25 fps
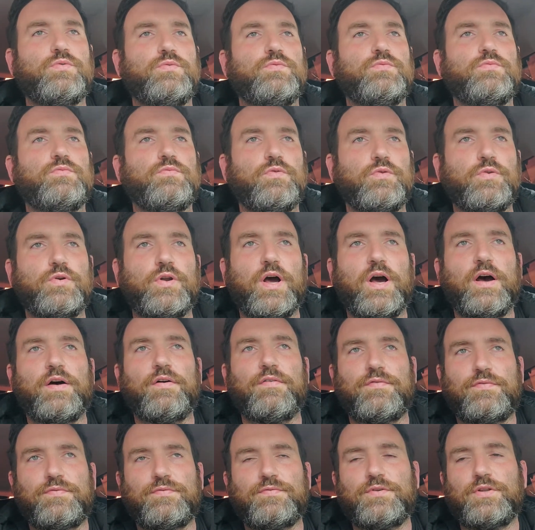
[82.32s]
root
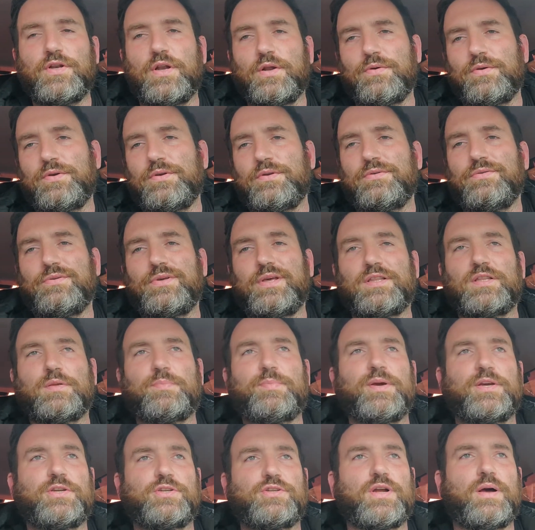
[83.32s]
of, you get the
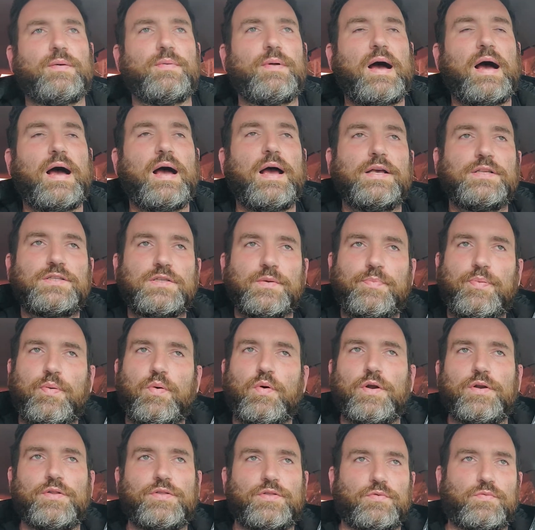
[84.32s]
picture. I
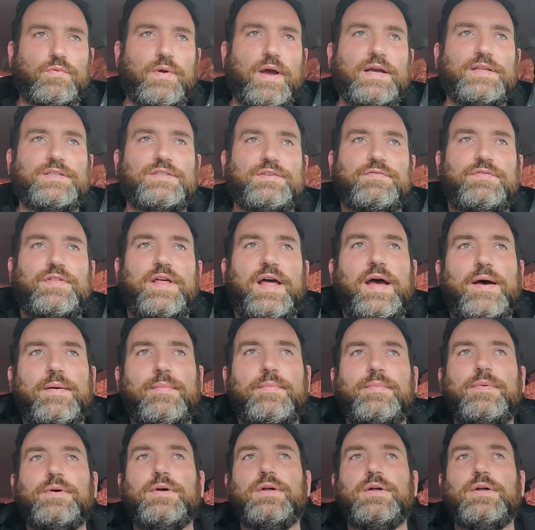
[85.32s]
support the rights of them,